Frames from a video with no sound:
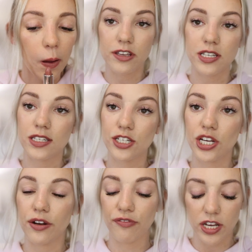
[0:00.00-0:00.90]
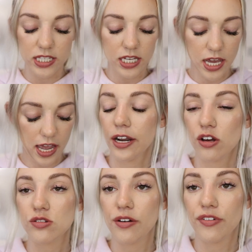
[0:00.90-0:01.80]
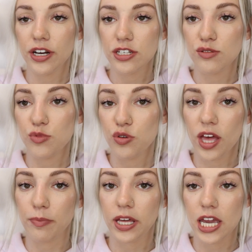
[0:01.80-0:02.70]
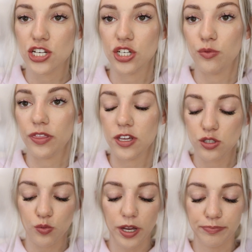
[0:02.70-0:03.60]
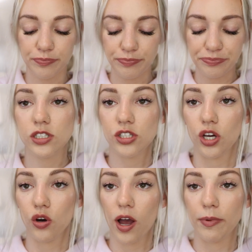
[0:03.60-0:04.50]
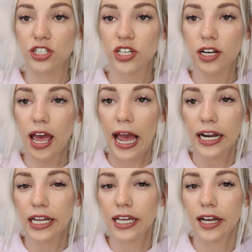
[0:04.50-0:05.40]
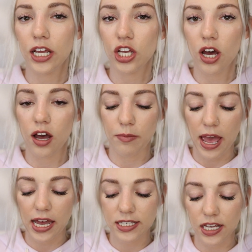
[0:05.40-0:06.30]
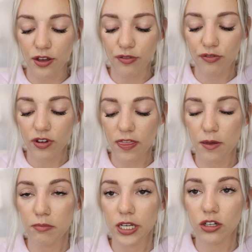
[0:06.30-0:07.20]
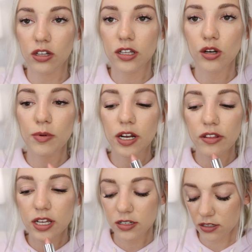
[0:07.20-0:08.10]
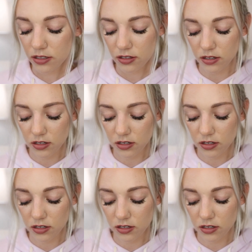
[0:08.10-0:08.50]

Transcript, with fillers: This is the shade Fussy and also a very smooth application with this one. So I'm actually going to add in um, As If in the middle a little bit of this.